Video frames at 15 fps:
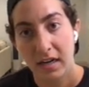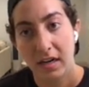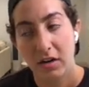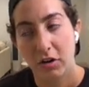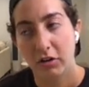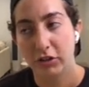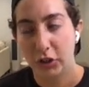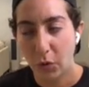
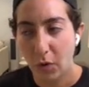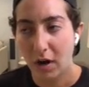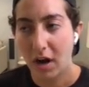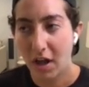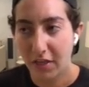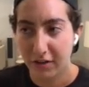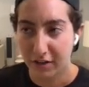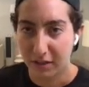or your
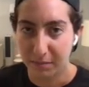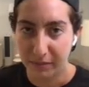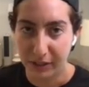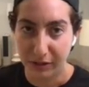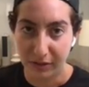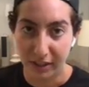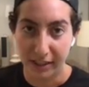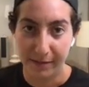other
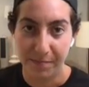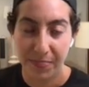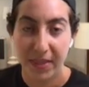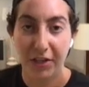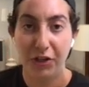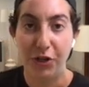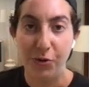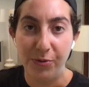computer,
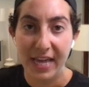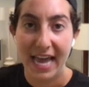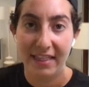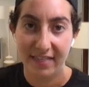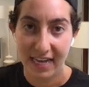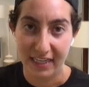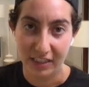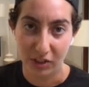you get
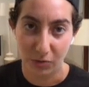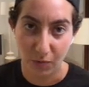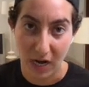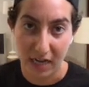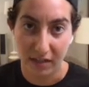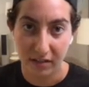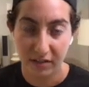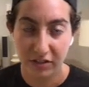that as
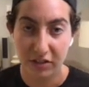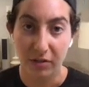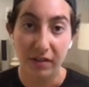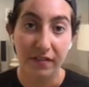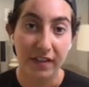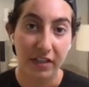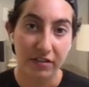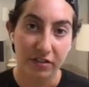well. So
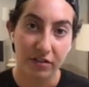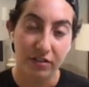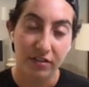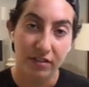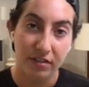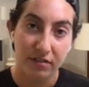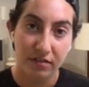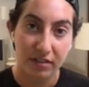if there's a
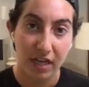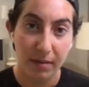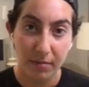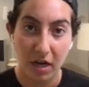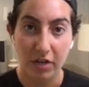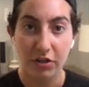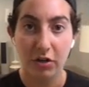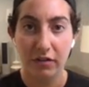
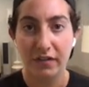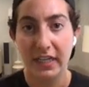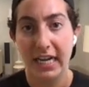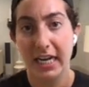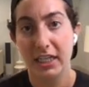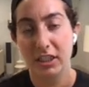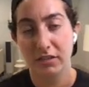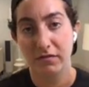
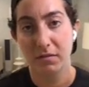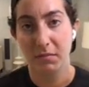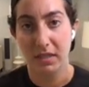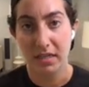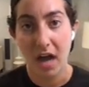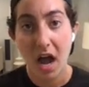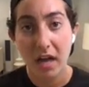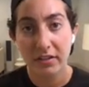notification from the
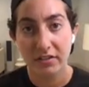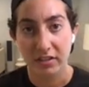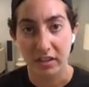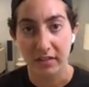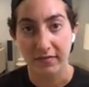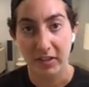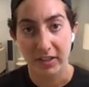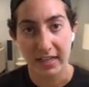not
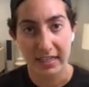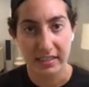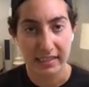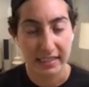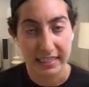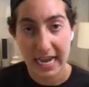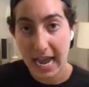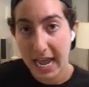server that
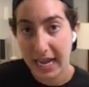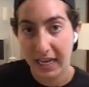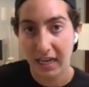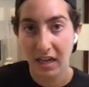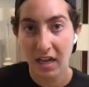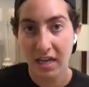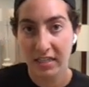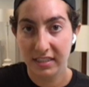says, hey,
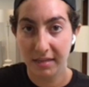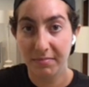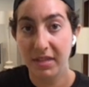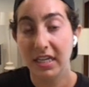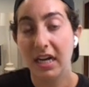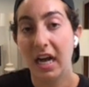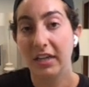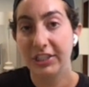
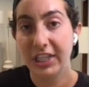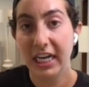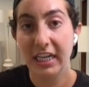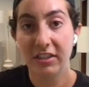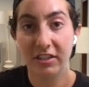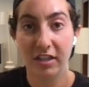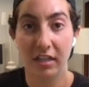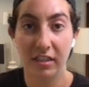something got
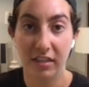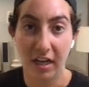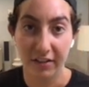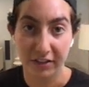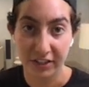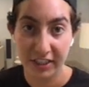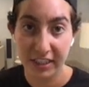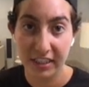changed on
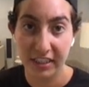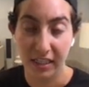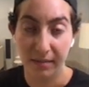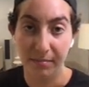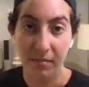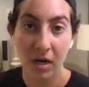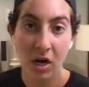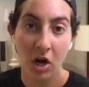another
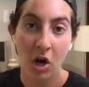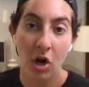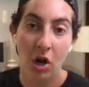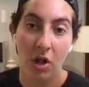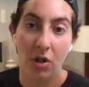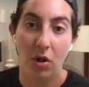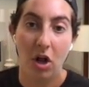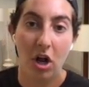system,
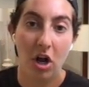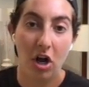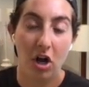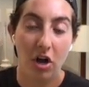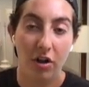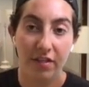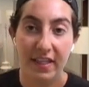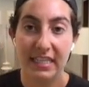
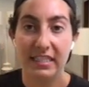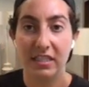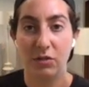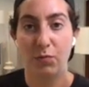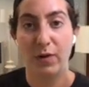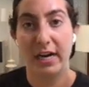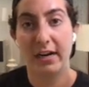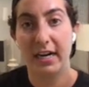this is
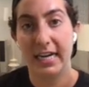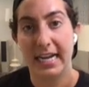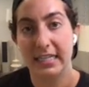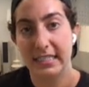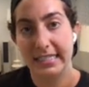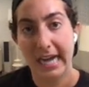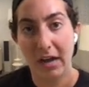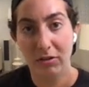where it
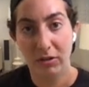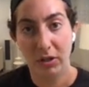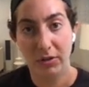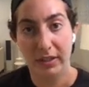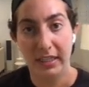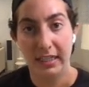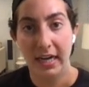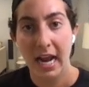gets
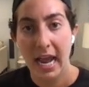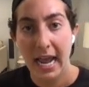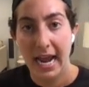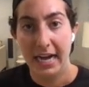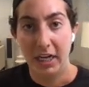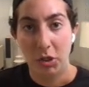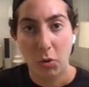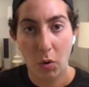downloaded
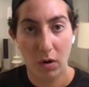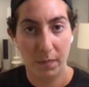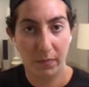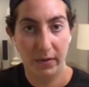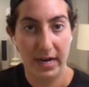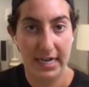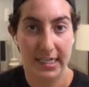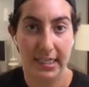and
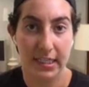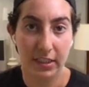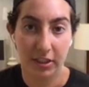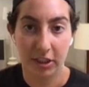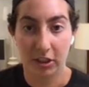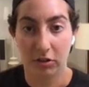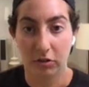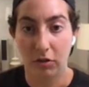incorporated
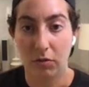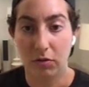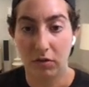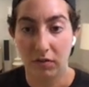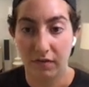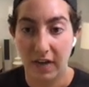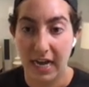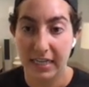into your local
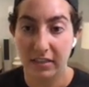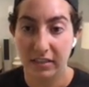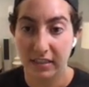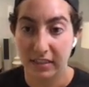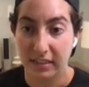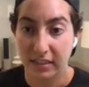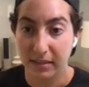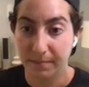file
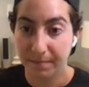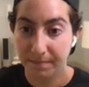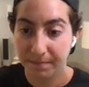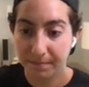system.